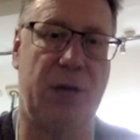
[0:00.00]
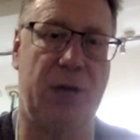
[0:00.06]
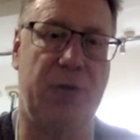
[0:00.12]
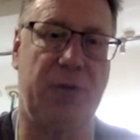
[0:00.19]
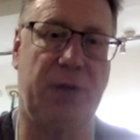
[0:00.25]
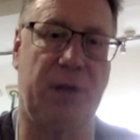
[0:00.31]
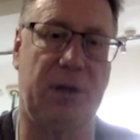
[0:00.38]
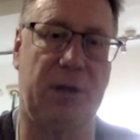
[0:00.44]

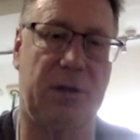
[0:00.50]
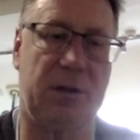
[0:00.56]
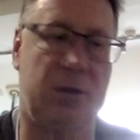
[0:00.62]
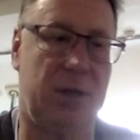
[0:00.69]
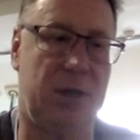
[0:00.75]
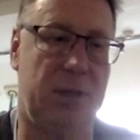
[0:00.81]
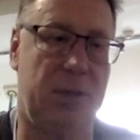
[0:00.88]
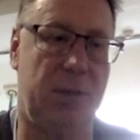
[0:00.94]
over.
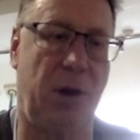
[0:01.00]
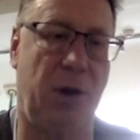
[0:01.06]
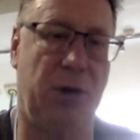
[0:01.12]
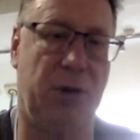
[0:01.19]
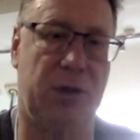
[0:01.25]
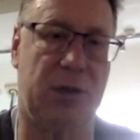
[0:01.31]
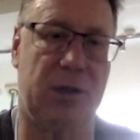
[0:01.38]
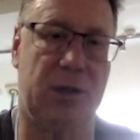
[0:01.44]
The
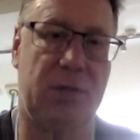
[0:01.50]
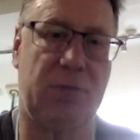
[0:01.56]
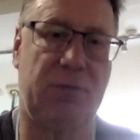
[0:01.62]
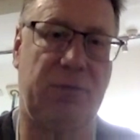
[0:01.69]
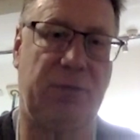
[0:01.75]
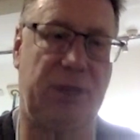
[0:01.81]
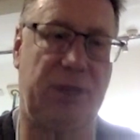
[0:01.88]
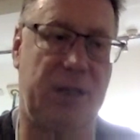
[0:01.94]
demand is
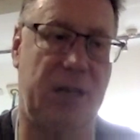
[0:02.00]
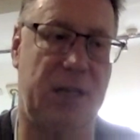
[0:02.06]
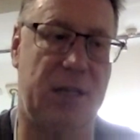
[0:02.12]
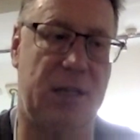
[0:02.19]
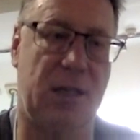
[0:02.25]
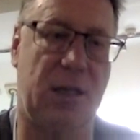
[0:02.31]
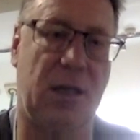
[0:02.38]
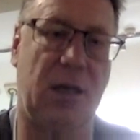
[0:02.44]

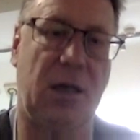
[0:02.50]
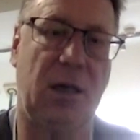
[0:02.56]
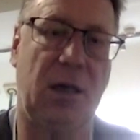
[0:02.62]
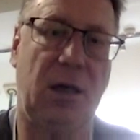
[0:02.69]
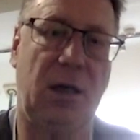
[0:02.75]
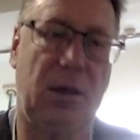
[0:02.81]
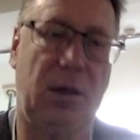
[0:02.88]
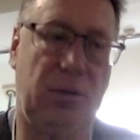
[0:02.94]
fantastic,
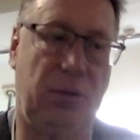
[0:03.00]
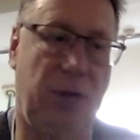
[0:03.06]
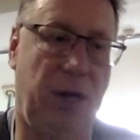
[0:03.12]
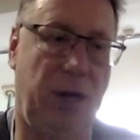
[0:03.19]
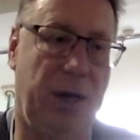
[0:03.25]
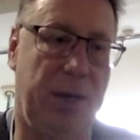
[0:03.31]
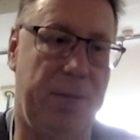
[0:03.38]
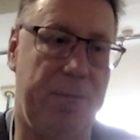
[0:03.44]

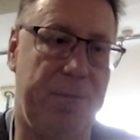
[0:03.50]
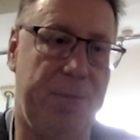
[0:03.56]
really.